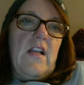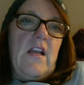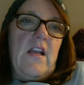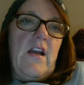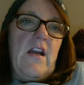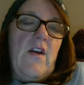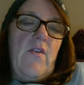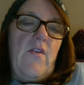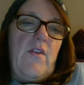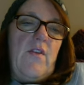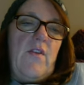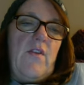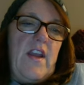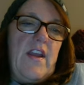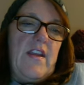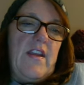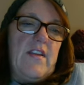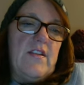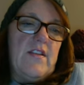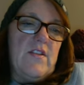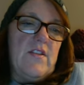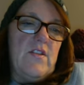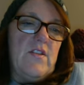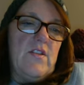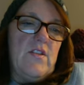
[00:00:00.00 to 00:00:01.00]
Okay,
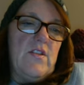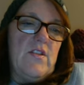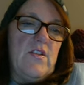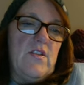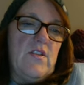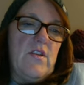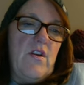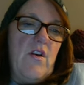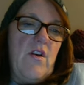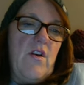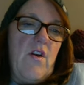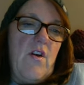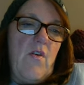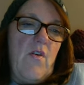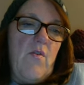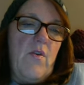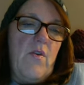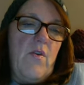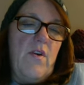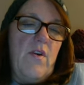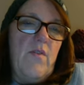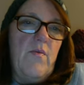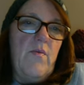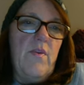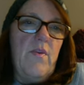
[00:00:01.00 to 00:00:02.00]
so
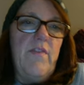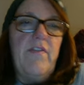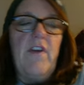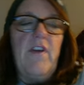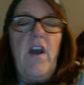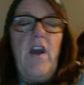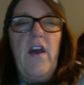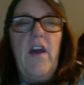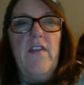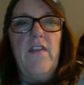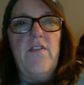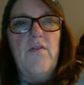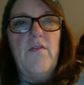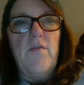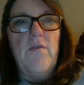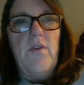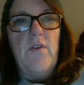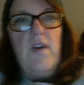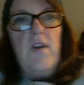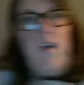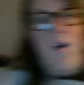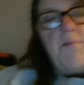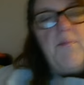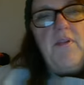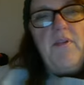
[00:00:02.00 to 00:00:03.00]
we've gone through a
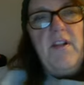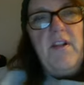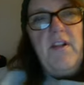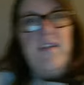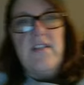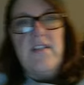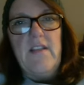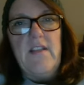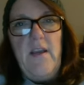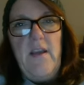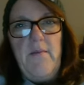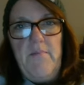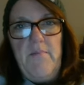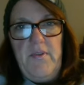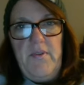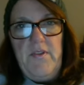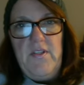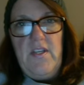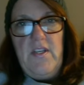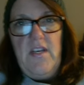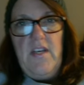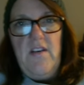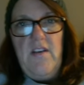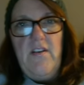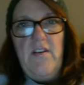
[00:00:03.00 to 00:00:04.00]
couple examples
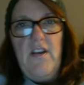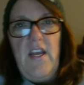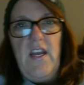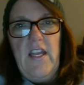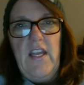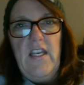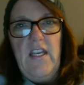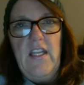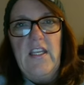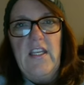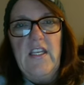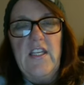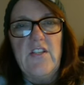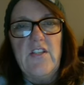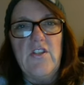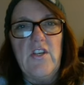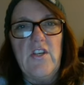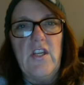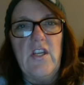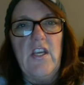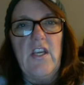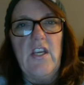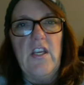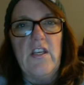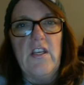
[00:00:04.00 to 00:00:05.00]
here, and I need you
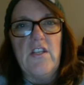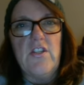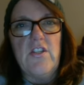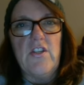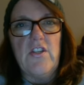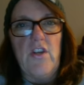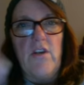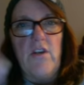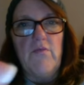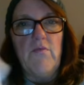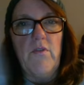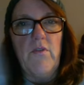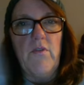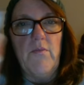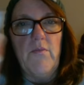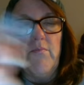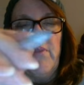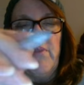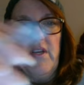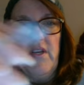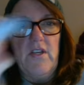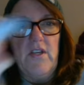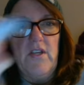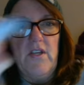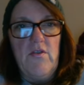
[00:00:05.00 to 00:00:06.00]
to get a general
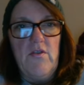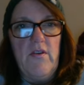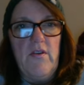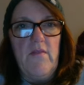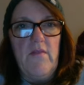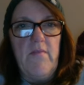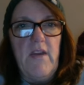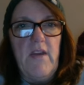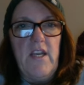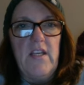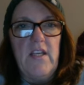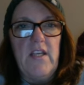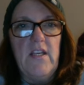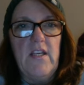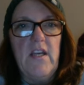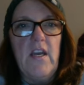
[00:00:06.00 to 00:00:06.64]
picture in mind.